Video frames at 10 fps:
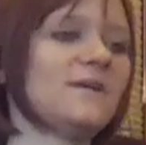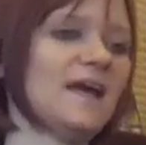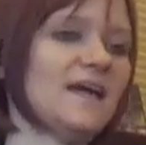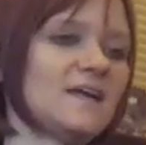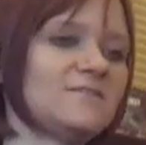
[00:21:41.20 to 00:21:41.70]

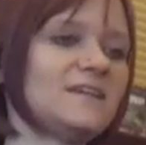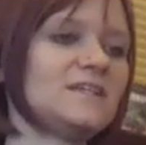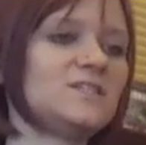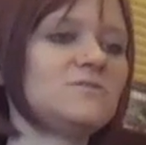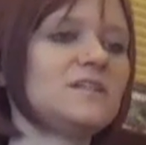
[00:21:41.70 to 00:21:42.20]
Okay, coming
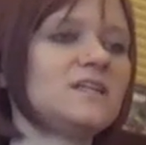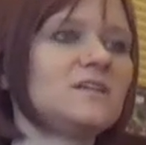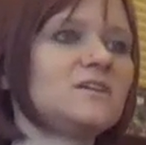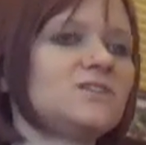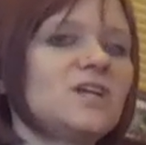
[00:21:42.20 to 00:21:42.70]
into a
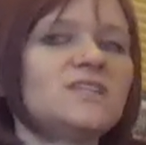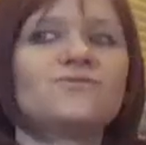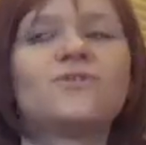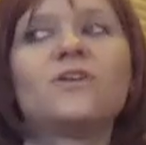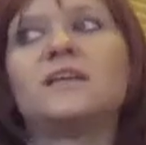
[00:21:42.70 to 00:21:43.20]
little
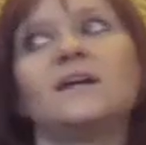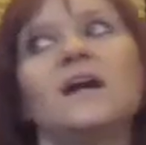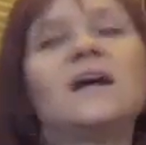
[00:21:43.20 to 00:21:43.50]
chest roll